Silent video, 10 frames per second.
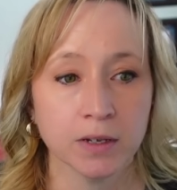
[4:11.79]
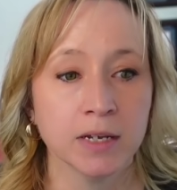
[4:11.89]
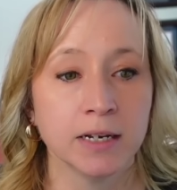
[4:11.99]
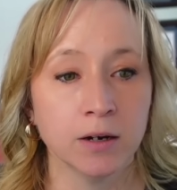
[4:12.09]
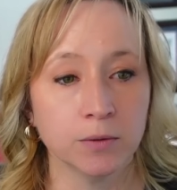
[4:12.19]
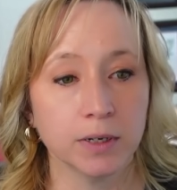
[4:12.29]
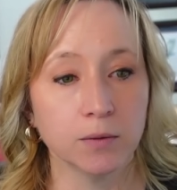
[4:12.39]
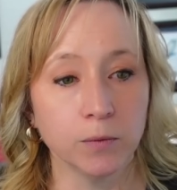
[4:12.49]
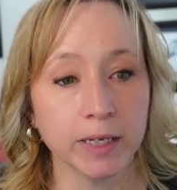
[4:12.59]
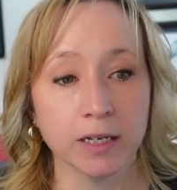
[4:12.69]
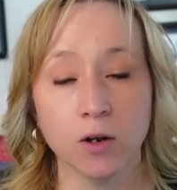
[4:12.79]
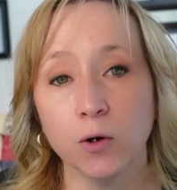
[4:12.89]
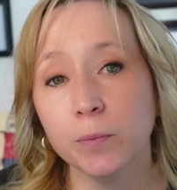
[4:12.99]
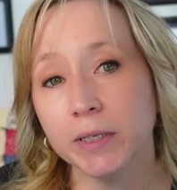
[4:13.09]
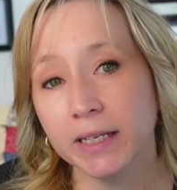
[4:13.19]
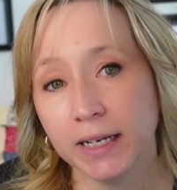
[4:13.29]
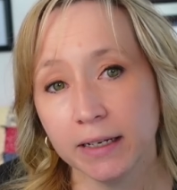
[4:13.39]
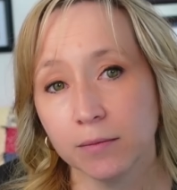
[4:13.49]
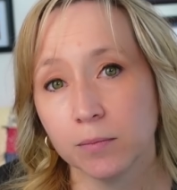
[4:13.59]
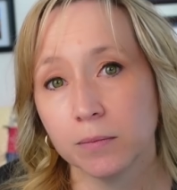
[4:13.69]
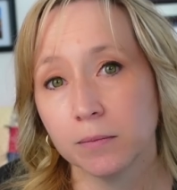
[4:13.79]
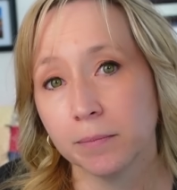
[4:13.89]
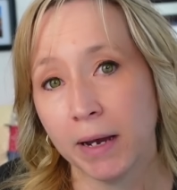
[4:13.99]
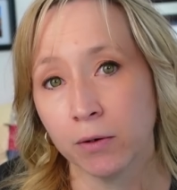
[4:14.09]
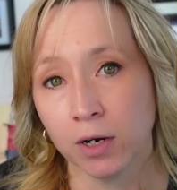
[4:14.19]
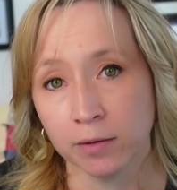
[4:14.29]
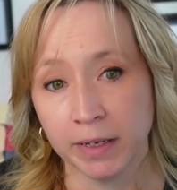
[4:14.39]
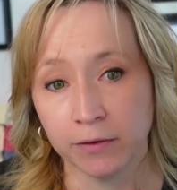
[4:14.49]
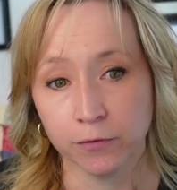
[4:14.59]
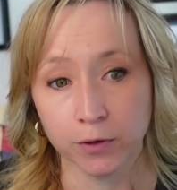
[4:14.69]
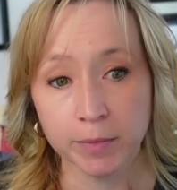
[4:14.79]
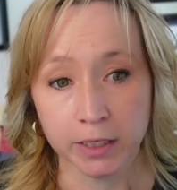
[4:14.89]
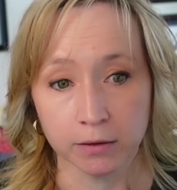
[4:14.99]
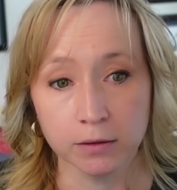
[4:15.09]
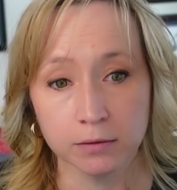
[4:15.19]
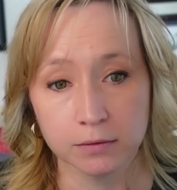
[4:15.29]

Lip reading: Now we can open the Power Automate from here,